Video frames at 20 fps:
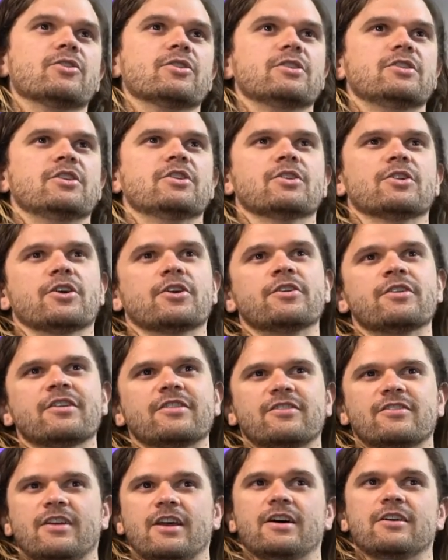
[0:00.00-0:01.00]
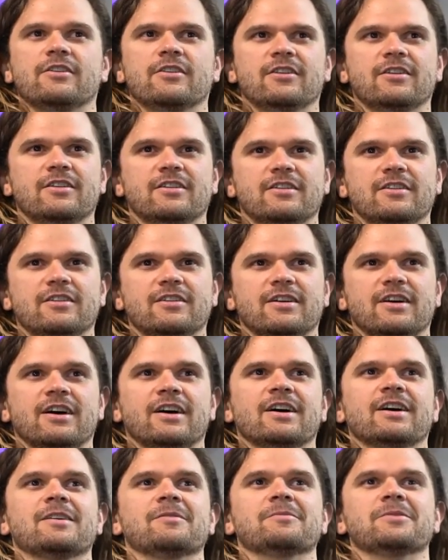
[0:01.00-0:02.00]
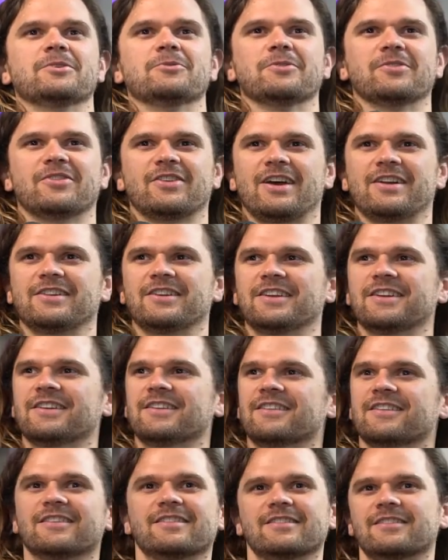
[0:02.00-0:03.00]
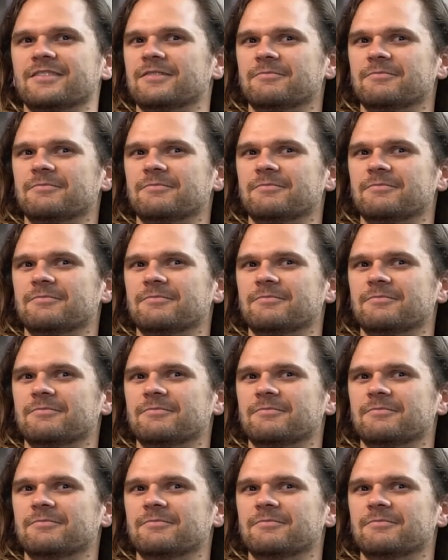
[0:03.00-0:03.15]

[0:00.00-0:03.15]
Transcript: you learned to sell. You were selling